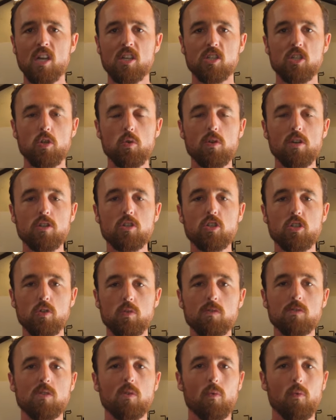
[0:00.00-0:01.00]
so you can
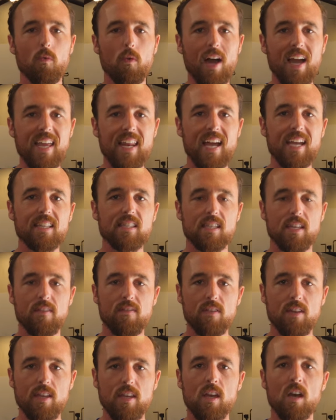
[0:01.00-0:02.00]
choose the right
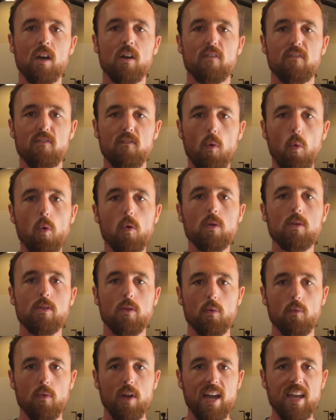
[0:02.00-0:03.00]
activity for
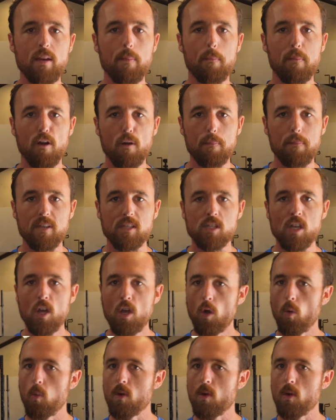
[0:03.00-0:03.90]
the right purpose,